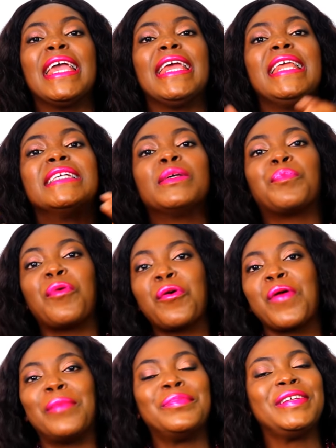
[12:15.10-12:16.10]
It is a
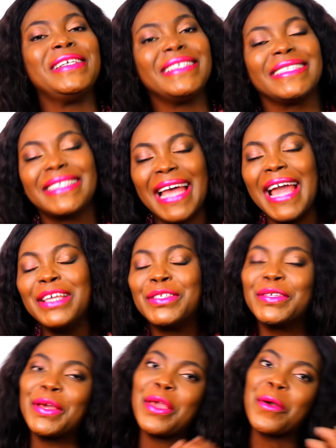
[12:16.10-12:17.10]
program designed
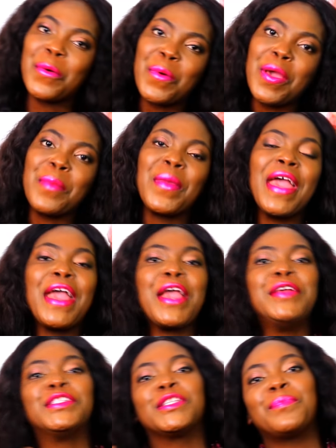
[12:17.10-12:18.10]
to equip,
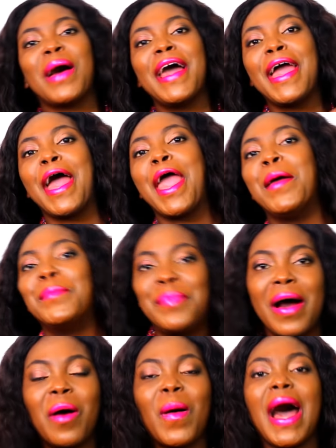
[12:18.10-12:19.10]
inspire,
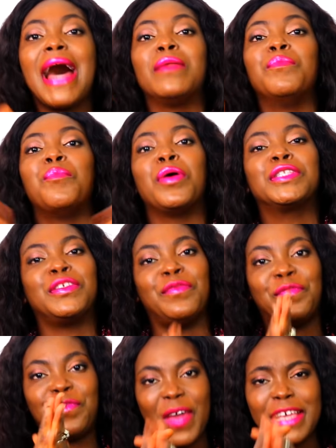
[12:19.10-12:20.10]
empower, and
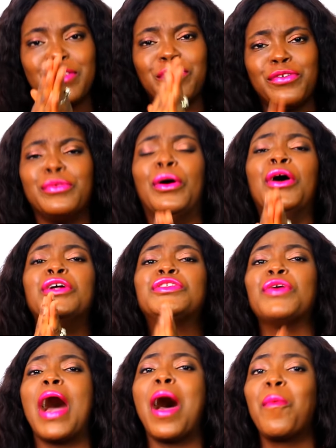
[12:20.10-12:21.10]
motivate you
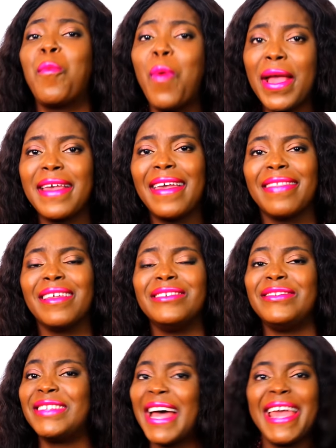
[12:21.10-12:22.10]
to awaken the
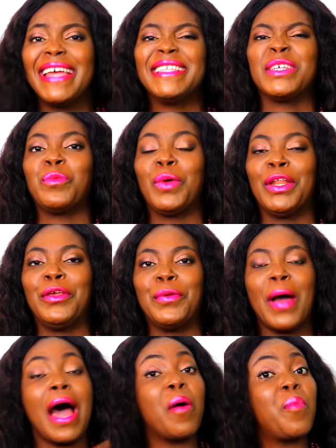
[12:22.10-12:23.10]
giant within
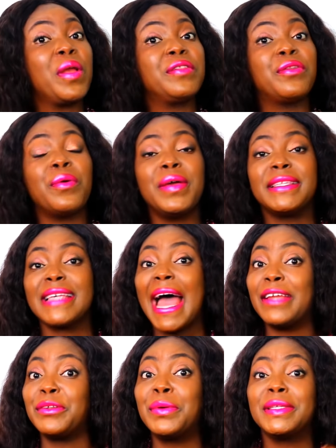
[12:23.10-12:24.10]
you. And
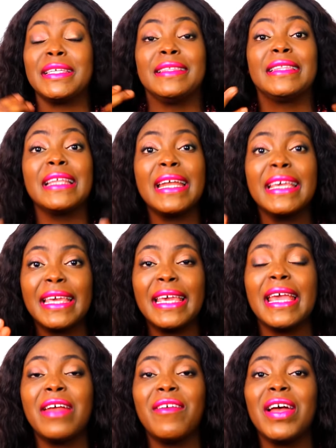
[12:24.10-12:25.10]
I do it in 3
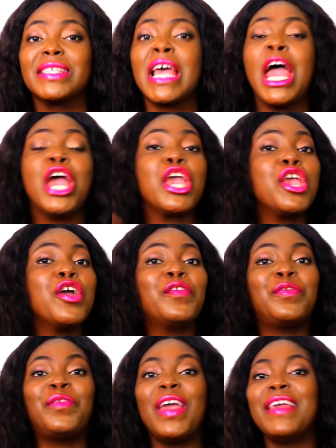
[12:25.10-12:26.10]
key areas: in your
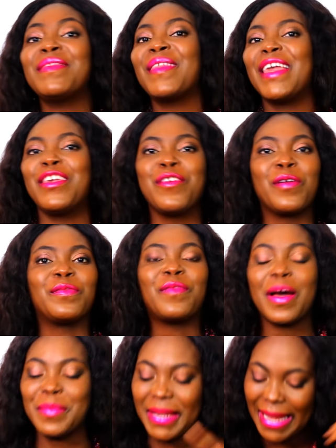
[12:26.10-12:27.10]
faith, in your
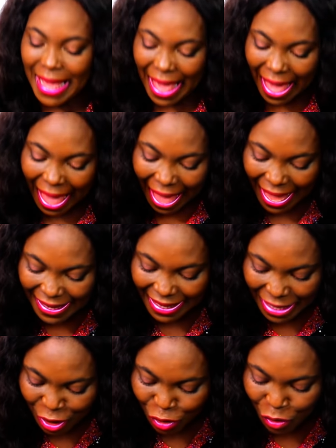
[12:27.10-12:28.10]
family,
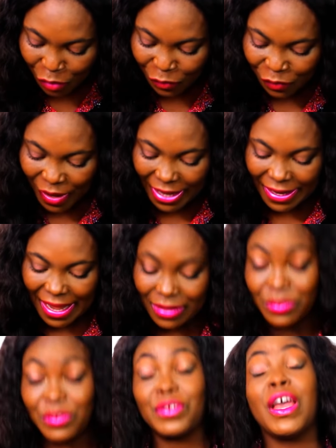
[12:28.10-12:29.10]
and in your finance.
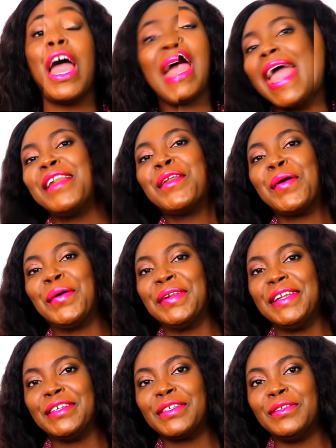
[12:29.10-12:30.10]
I'm going to end on
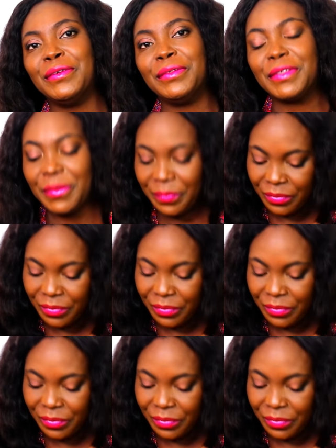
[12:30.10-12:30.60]
this note.